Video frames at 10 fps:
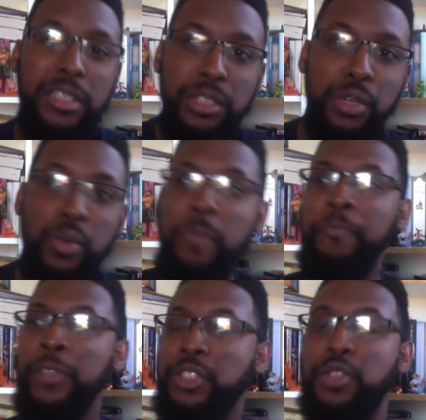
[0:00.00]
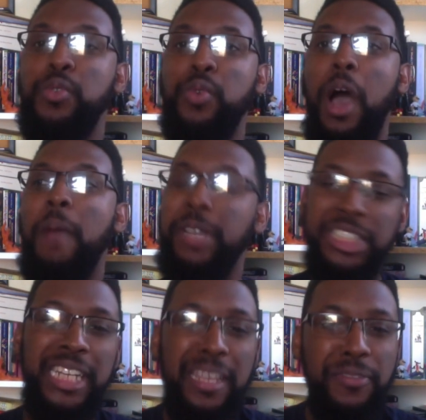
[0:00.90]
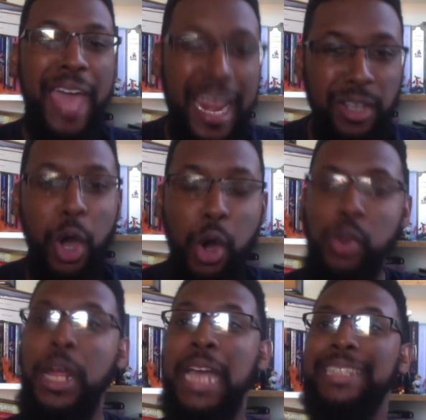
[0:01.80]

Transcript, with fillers: to achieve that goal.